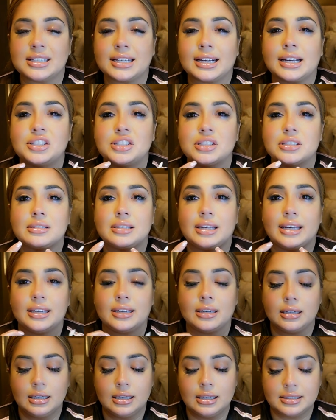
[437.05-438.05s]
I just
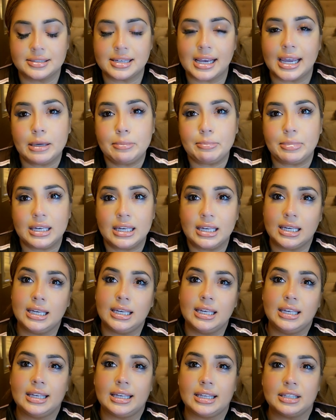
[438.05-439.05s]

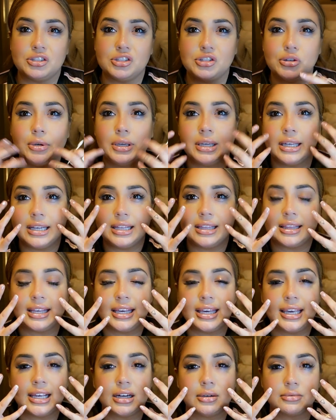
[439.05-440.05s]
typing and doing
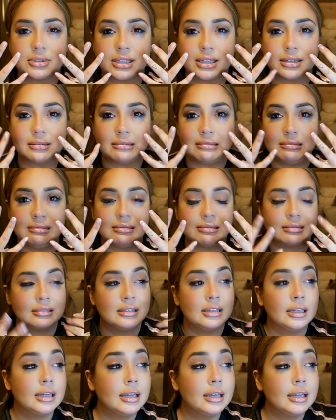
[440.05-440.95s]
anything. And I was like, ugh.